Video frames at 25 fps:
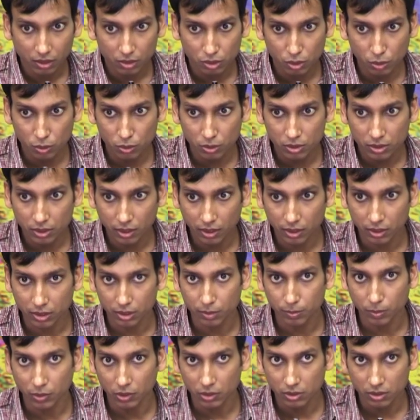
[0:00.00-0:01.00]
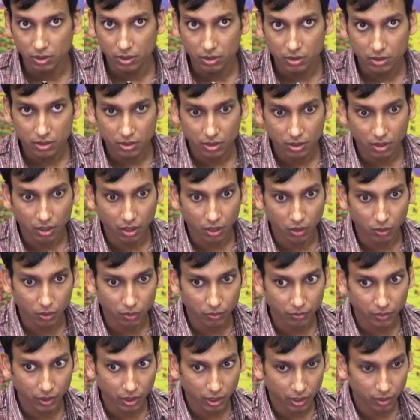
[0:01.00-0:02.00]
choose their responses out
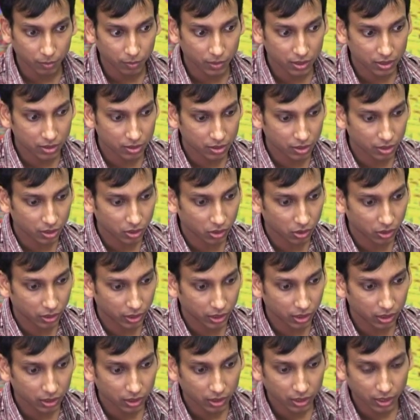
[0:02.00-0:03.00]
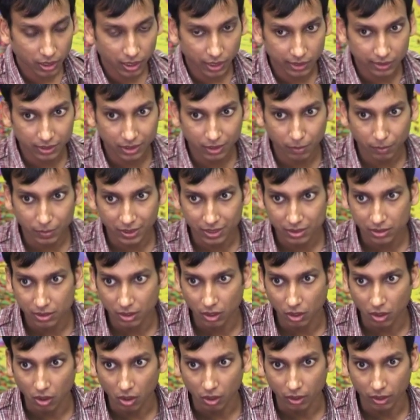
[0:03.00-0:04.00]
of A, B, C or D and then press
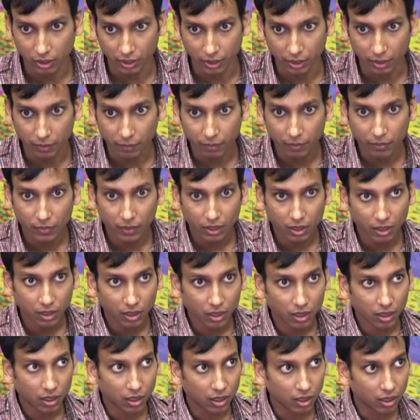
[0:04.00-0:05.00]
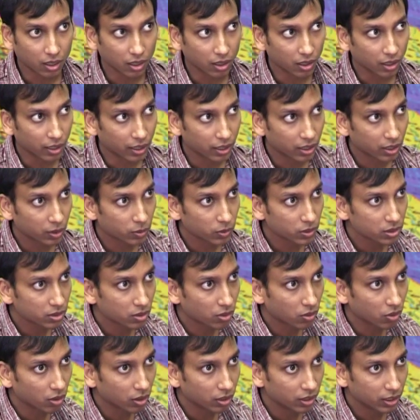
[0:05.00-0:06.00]
the lock key. Uh, I request
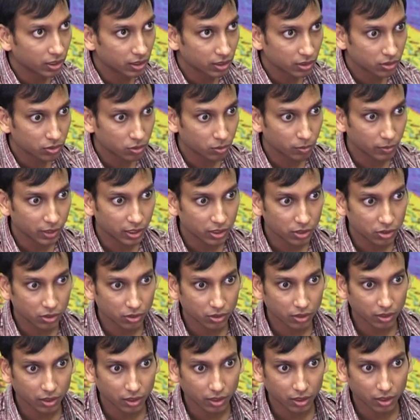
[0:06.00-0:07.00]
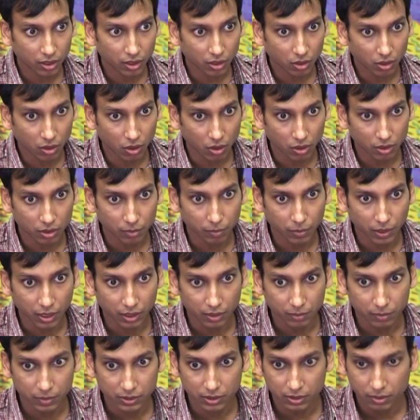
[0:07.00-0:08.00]
the coordinators to make sure that all the
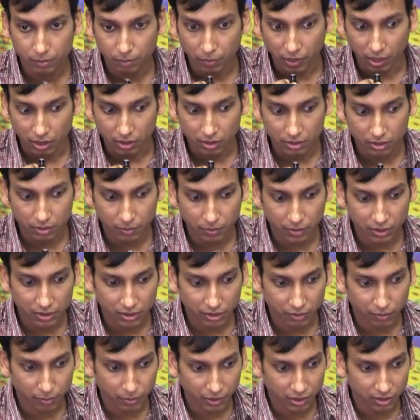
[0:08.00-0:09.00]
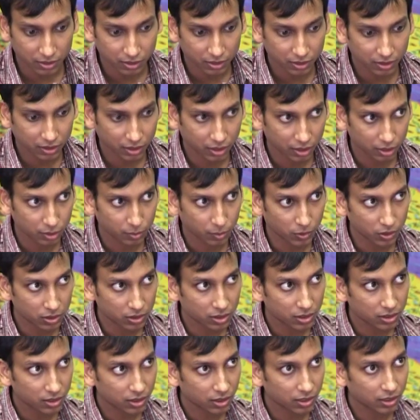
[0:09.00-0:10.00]
particip participants have pressed in the
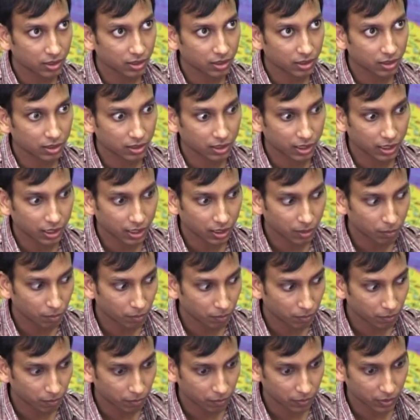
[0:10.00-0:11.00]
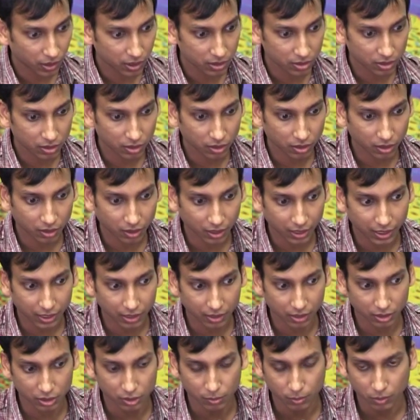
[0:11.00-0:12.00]
responses and then they can press the
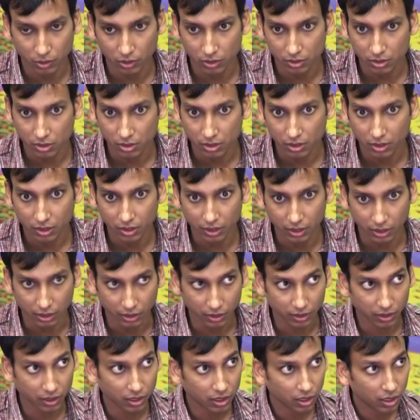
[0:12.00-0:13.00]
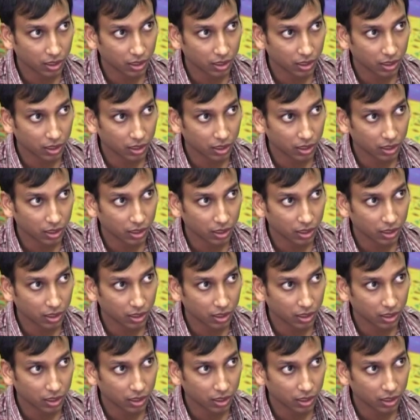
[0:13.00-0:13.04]
collect response key.